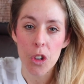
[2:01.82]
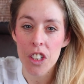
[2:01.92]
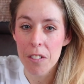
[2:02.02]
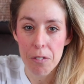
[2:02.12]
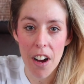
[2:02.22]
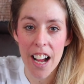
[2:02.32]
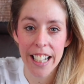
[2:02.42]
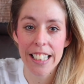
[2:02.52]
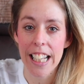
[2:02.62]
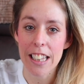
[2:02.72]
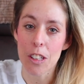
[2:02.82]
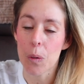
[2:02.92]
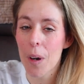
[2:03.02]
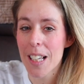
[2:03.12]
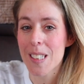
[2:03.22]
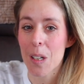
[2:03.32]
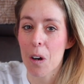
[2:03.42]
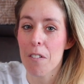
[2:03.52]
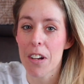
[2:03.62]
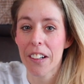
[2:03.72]
couldn't find in the US, so
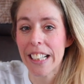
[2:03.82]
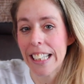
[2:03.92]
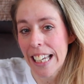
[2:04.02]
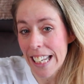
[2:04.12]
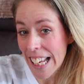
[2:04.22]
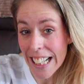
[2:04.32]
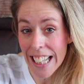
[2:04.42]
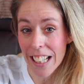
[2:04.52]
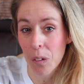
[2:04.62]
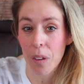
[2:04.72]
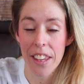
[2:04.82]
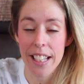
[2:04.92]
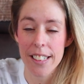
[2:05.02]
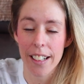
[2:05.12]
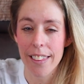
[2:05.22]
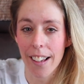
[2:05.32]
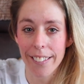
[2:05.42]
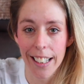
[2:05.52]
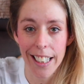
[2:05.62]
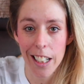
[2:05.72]
very Canadian, or things that I thought
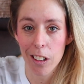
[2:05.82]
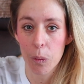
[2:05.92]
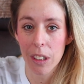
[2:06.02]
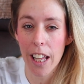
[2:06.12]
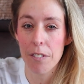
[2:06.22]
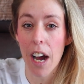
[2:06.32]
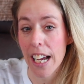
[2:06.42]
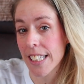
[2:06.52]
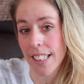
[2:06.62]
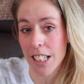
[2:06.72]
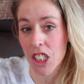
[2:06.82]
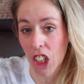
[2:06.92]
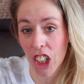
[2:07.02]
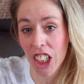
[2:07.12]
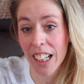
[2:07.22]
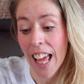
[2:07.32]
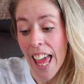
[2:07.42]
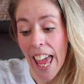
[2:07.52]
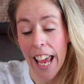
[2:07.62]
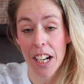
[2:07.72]
that Kira would love, I sent to her,
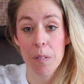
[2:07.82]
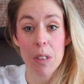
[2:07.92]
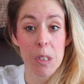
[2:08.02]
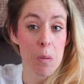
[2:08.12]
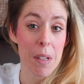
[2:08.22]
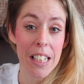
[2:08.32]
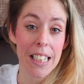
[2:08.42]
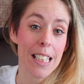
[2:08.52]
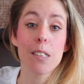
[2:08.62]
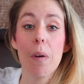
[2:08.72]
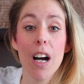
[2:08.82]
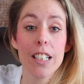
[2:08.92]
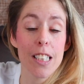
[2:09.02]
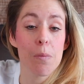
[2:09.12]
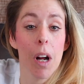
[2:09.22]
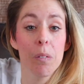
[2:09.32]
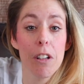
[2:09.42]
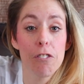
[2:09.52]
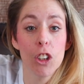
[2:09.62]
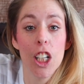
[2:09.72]
and I'm assuming that this box is probably
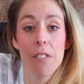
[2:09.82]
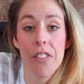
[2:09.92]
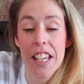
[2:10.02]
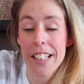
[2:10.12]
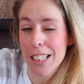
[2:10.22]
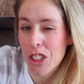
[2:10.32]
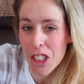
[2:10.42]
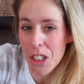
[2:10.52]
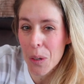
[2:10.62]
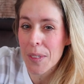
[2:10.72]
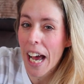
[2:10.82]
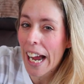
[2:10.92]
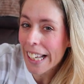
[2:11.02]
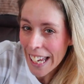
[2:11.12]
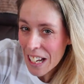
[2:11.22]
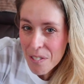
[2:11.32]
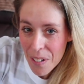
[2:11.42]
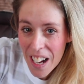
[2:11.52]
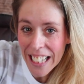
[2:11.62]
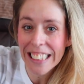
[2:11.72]
full of things that she knows I can't
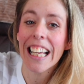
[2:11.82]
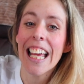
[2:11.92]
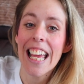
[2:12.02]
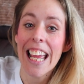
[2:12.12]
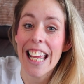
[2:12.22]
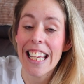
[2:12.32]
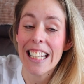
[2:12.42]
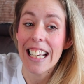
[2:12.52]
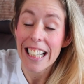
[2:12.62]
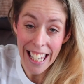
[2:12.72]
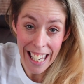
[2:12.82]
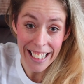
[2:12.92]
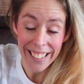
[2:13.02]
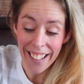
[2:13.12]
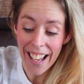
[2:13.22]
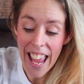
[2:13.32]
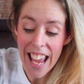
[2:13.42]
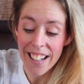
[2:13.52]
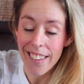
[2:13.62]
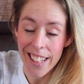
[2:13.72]
find in Canada
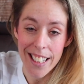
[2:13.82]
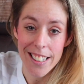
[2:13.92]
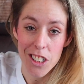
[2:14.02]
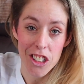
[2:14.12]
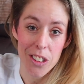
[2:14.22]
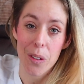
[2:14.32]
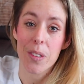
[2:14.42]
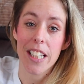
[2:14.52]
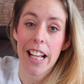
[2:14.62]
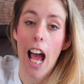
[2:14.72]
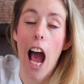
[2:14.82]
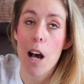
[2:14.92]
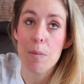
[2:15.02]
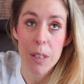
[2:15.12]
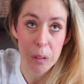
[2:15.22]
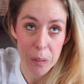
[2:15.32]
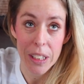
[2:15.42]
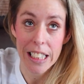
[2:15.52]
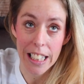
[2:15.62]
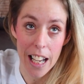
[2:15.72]
and things that she knows that I
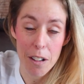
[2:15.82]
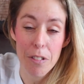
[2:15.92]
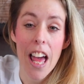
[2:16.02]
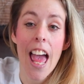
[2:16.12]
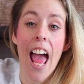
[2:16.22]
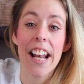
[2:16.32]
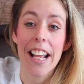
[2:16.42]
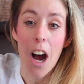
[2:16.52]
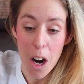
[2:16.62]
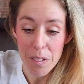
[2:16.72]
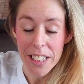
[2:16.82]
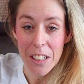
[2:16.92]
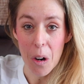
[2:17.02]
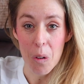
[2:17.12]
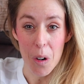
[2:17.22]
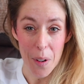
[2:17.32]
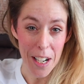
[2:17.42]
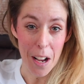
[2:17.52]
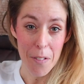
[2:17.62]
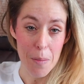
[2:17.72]
absolutely love. And I already know right
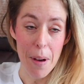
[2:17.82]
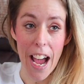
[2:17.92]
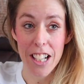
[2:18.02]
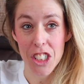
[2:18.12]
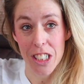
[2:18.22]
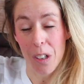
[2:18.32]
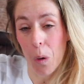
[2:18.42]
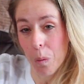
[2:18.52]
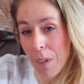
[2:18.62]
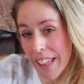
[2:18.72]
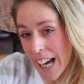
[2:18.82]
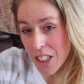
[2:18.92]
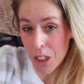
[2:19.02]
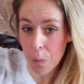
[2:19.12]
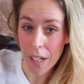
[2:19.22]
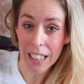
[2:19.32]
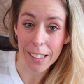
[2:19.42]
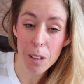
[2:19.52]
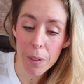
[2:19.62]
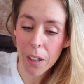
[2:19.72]
off the bat, she told me that she went a
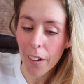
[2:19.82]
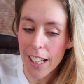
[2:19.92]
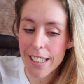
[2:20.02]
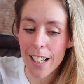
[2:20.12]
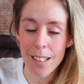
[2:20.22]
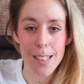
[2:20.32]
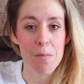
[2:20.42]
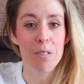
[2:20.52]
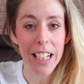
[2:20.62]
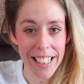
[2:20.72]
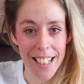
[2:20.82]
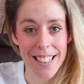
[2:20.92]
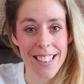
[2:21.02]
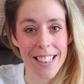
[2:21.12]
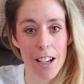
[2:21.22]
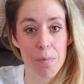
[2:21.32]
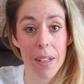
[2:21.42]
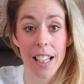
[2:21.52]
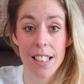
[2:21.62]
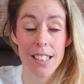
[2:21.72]
little bit crazy on some Rae Dunn stuff,
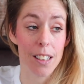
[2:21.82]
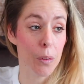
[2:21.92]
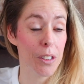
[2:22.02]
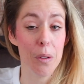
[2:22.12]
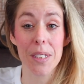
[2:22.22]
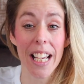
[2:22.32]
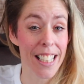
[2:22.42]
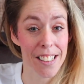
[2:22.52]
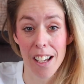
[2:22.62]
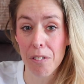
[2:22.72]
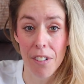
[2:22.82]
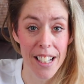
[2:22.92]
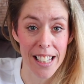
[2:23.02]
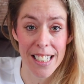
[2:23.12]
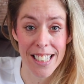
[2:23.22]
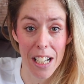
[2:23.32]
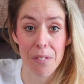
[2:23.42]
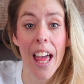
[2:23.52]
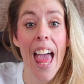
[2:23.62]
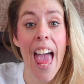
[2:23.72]
because Lord knows I cannot find that
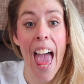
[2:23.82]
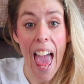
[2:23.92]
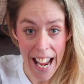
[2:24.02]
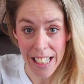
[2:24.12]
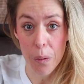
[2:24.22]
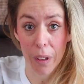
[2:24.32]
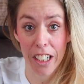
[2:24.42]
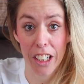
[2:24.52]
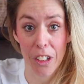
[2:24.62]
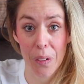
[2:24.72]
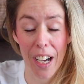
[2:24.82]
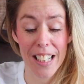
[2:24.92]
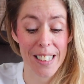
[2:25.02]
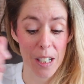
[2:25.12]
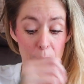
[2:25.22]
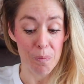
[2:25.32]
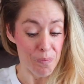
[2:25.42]
stuff anywhere here, you guys. So